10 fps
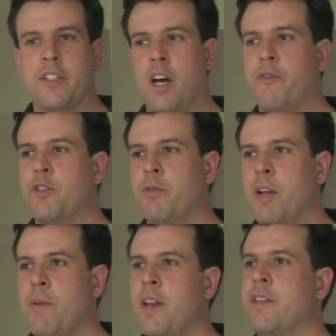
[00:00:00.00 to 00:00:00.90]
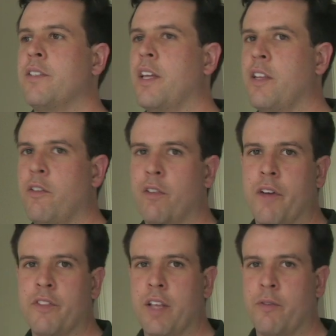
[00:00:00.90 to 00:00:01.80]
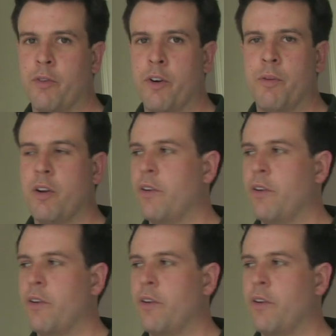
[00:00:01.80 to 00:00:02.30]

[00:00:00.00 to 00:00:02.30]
on for 20 minutes, and you've left that room and